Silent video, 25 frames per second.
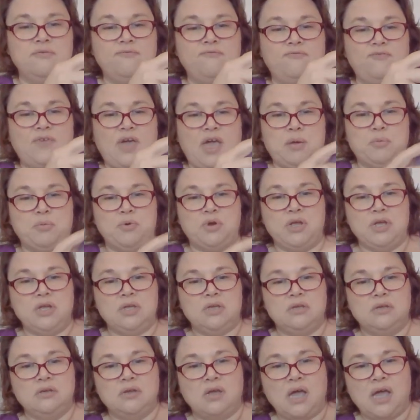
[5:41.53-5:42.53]

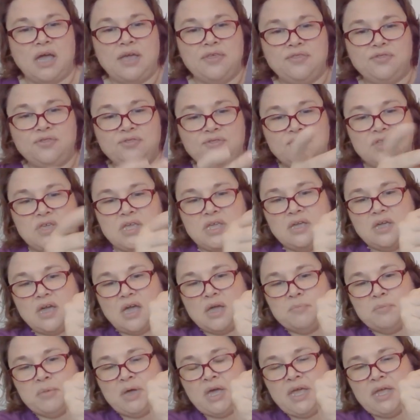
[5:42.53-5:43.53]
fabric. I think
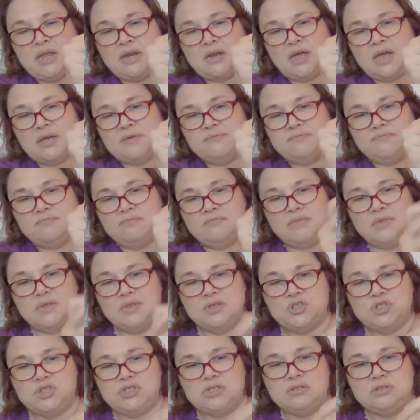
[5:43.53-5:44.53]
I might, I'm
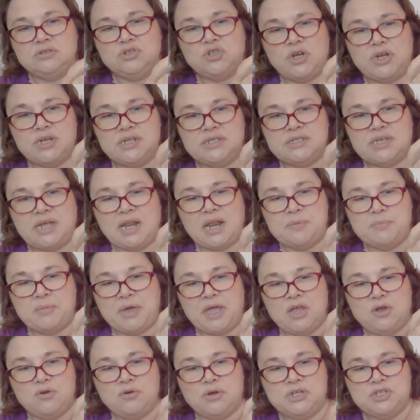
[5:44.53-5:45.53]
still trying to decide, I
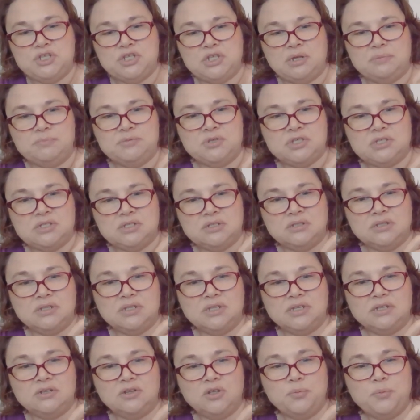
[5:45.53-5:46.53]
might grunge it up just a
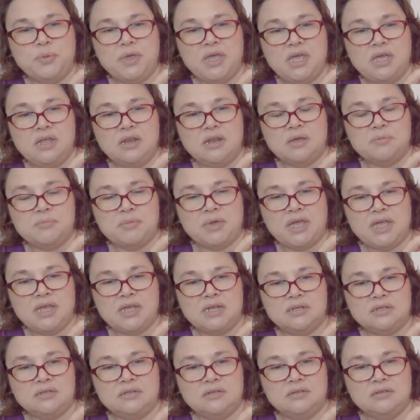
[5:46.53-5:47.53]
little bit. I
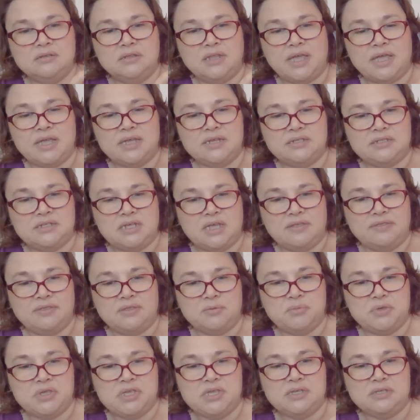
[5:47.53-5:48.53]
might like take
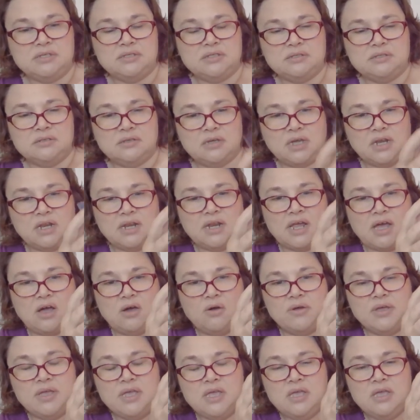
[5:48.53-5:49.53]
the piece, cut it
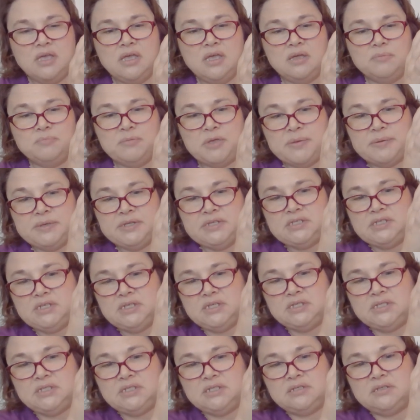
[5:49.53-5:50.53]
out, maybe
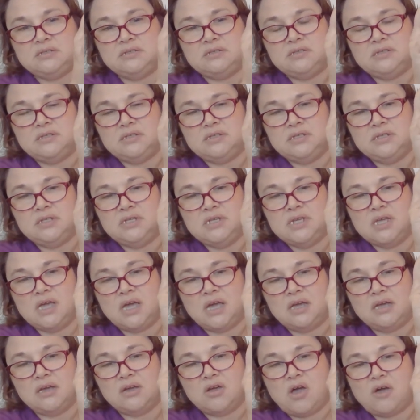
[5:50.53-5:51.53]
tea,
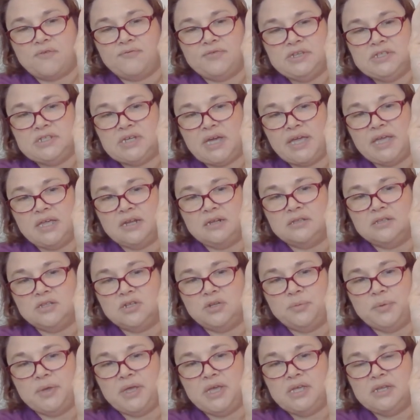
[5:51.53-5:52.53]
uh, coffee diet a
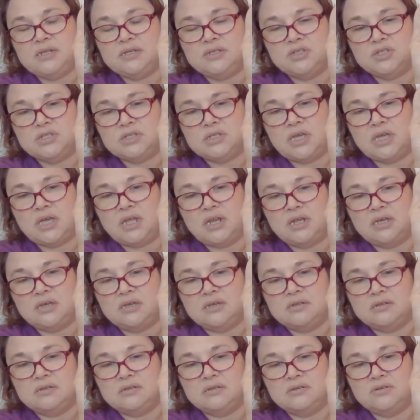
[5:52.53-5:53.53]
little bit, just kind
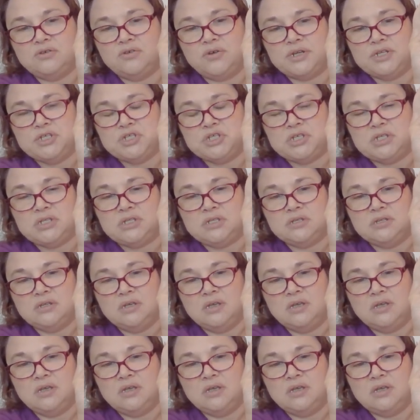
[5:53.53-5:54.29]
of grunge it.